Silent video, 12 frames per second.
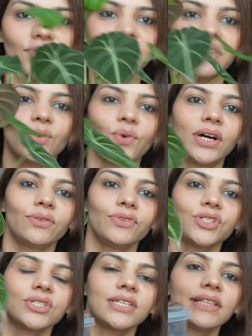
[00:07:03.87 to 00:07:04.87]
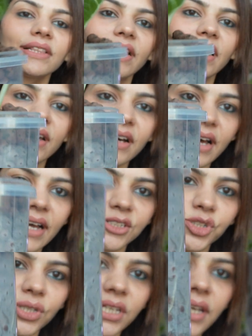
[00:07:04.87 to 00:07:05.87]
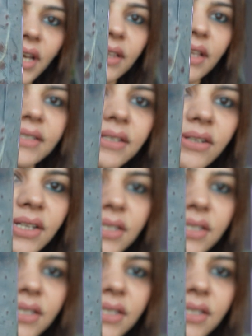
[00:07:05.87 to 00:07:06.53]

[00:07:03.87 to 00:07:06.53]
velvet, the one which is in leca actually, and that's